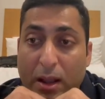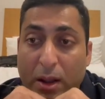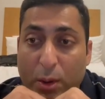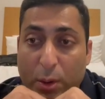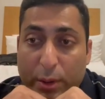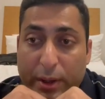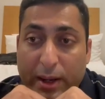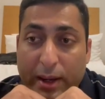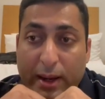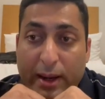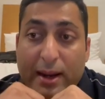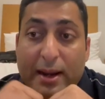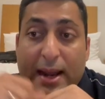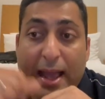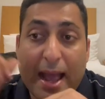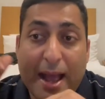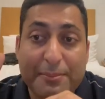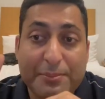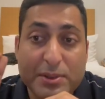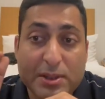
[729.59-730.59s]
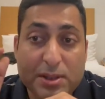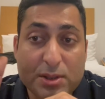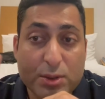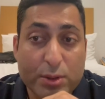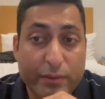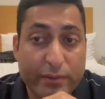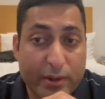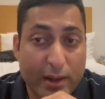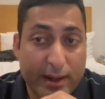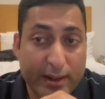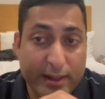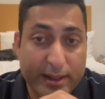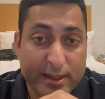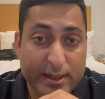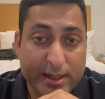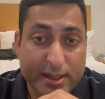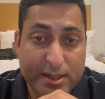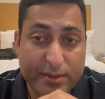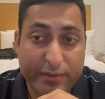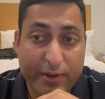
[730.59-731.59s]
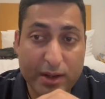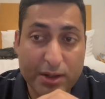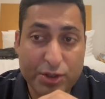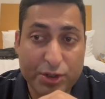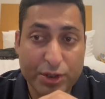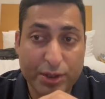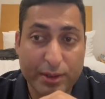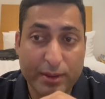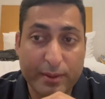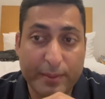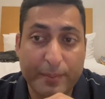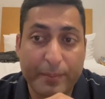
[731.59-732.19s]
Okay, in absence of cardiac dysfunction,